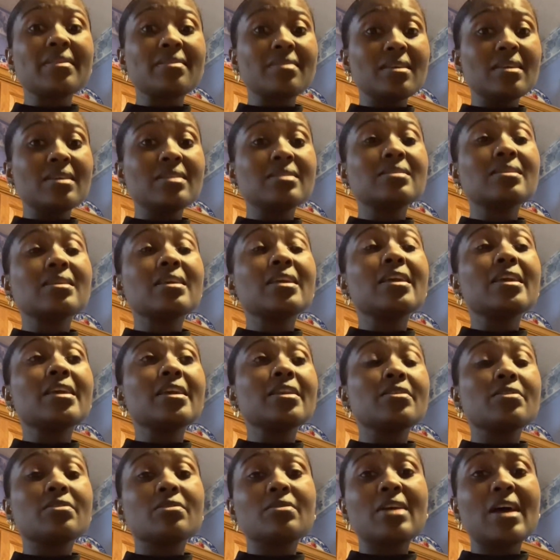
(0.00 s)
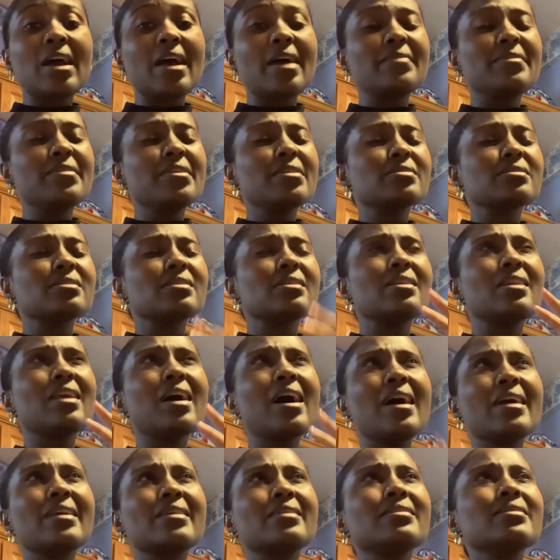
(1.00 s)
this in your diet. There's a
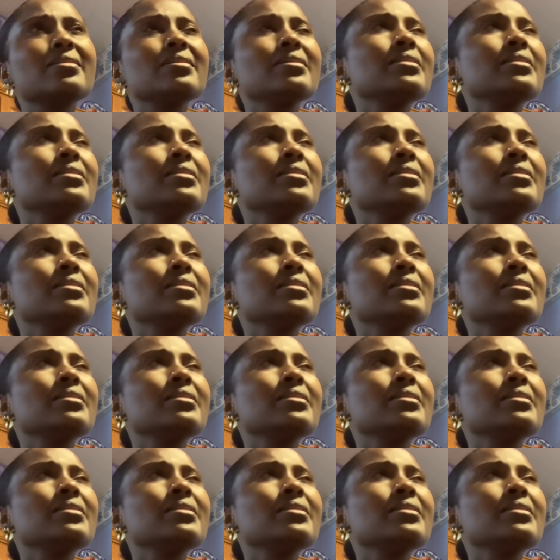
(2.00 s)
lot of